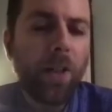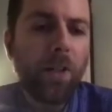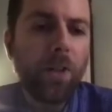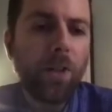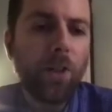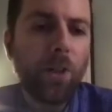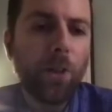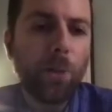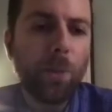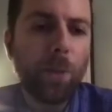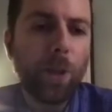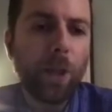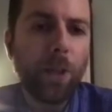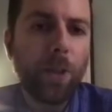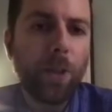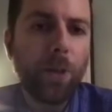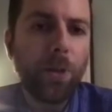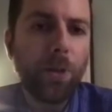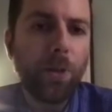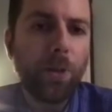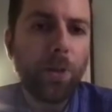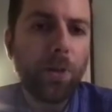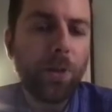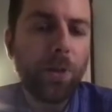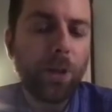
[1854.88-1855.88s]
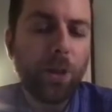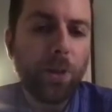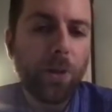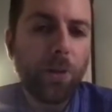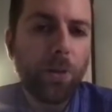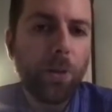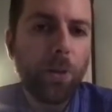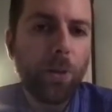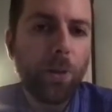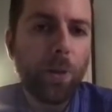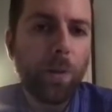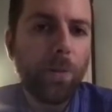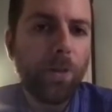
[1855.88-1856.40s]
despite
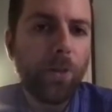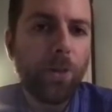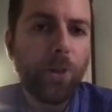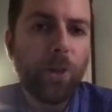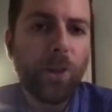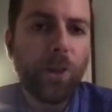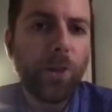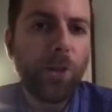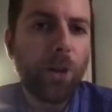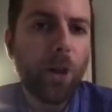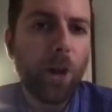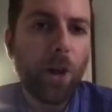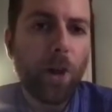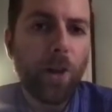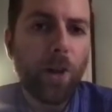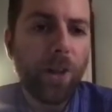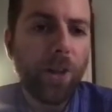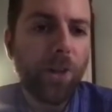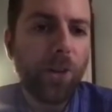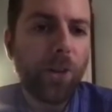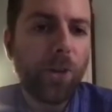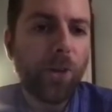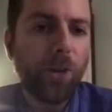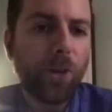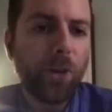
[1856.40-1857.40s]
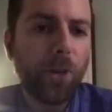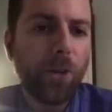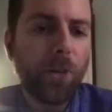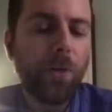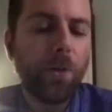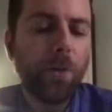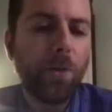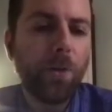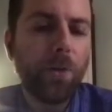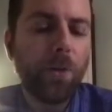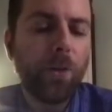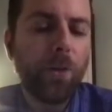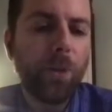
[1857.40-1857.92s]
whoever he's guarding. So
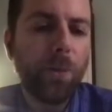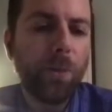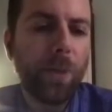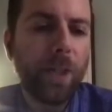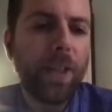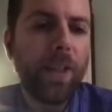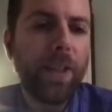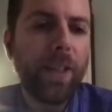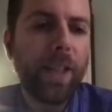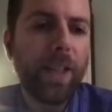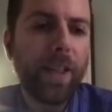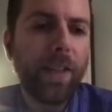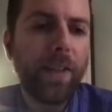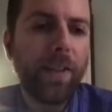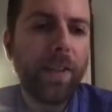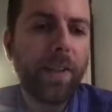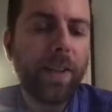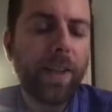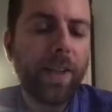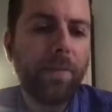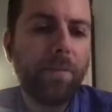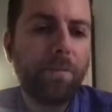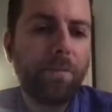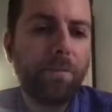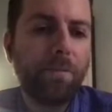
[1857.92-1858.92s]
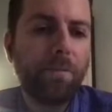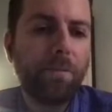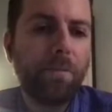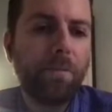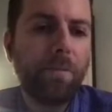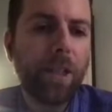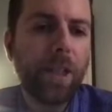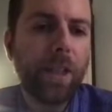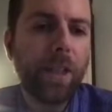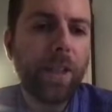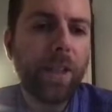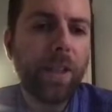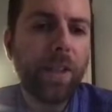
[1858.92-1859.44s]
to me, that
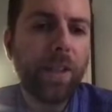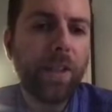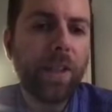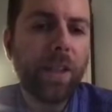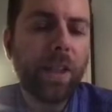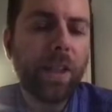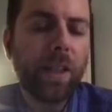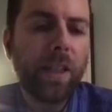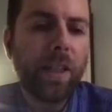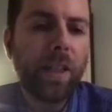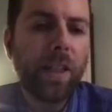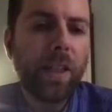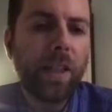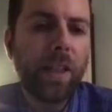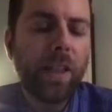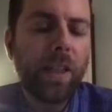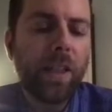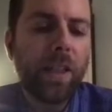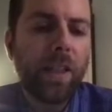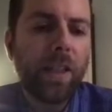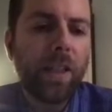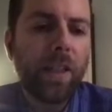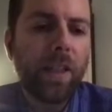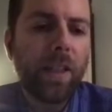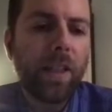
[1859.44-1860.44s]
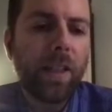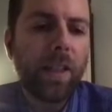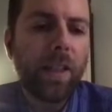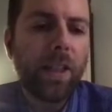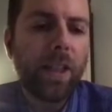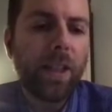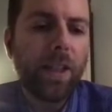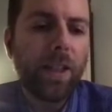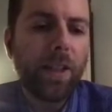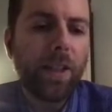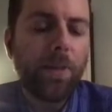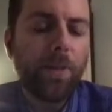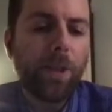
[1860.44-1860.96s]
kind
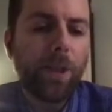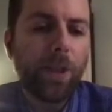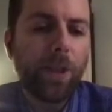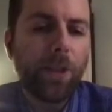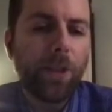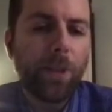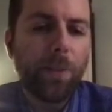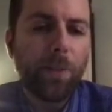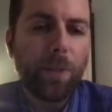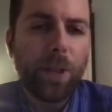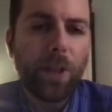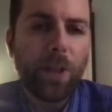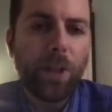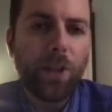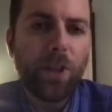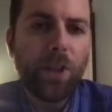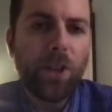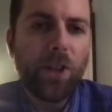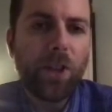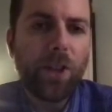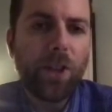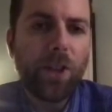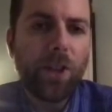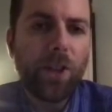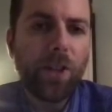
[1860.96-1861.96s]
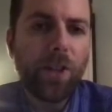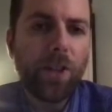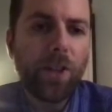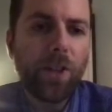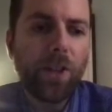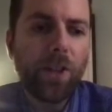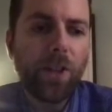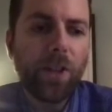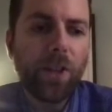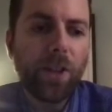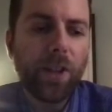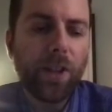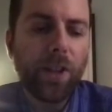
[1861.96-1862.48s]
of diminished
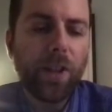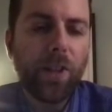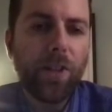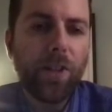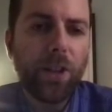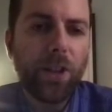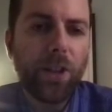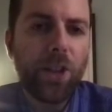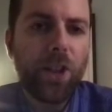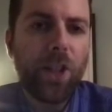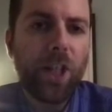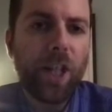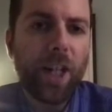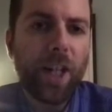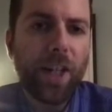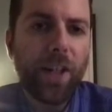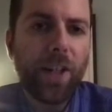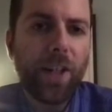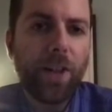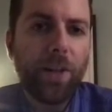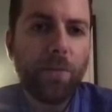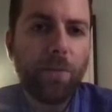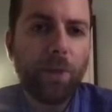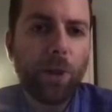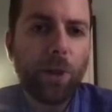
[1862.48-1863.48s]
the shine on